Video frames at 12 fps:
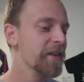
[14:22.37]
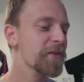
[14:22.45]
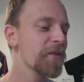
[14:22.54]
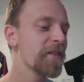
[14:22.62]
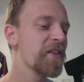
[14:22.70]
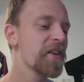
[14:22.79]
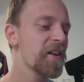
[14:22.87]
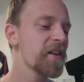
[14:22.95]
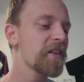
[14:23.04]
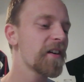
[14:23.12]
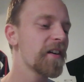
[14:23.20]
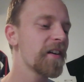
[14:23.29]
You have
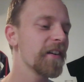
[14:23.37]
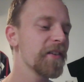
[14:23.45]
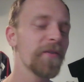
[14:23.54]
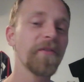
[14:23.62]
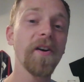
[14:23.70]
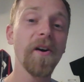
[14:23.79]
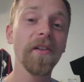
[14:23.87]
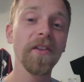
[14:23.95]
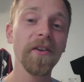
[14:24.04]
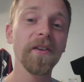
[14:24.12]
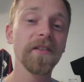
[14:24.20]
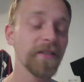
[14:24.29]
all
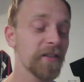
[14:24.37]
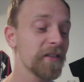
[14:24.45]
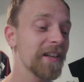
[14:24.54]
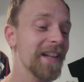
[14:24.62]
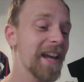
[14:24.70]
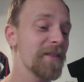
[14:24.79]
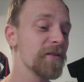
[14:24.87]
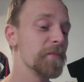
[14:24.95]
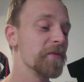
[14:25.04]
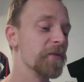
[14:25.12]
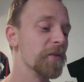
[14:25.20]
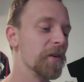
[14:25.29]
heard dirty language
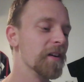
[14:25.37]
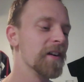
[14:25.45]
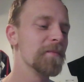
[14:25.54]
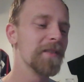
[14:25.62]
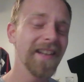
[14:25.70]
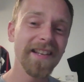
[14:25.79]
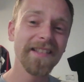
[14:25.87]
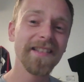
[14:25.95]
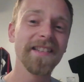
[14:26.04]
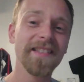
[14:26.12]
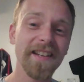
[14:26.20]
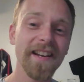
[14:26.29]
before.
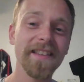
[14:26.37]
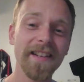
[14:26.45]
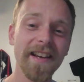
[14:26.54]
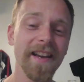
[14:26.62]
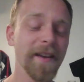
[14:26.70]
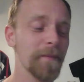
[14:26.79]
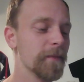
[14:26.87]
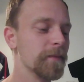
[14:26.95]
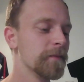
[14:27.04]
Please say the name.